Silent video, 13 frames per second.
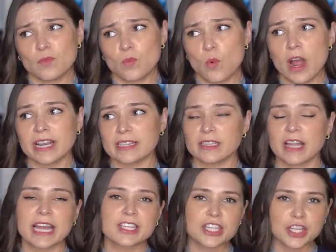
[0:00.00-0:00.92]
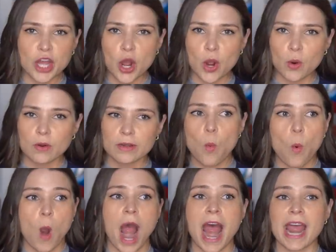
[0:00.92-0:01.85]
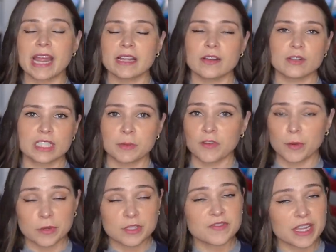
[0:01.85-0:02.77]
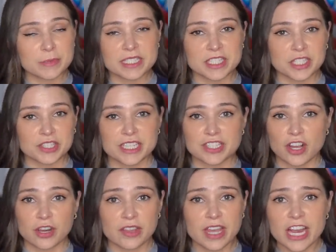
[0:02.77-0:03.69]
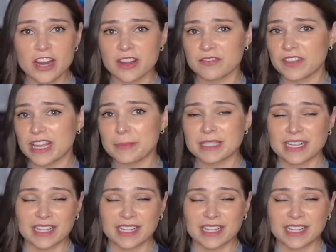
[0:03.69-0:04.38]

one, like to know why some of our most famous series are there and famous.